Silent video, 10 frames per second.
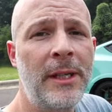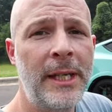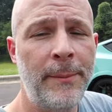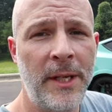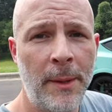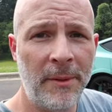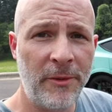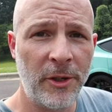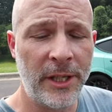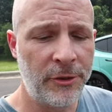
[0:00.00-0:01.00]
Hit me up if
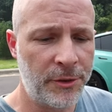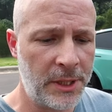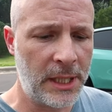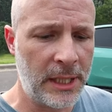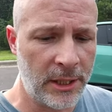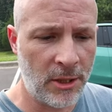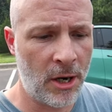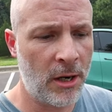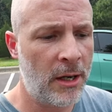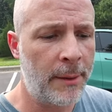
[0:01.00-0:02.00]
you're interested in the car.